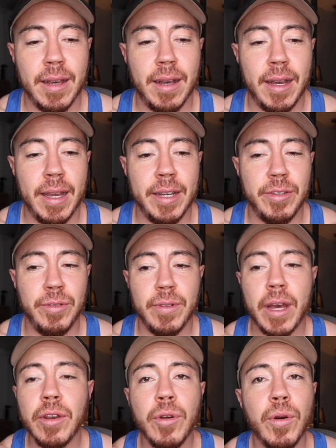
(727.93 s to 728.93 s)
I do
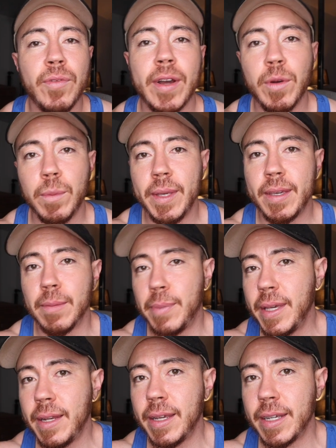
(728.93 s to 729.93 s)
not know if I will be
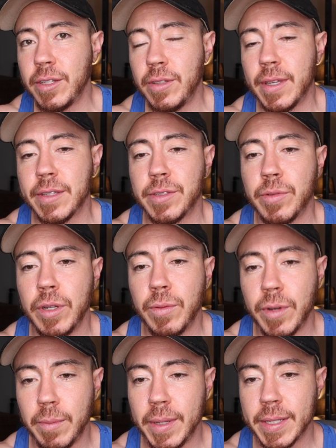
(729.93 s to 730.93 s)
competing in 2021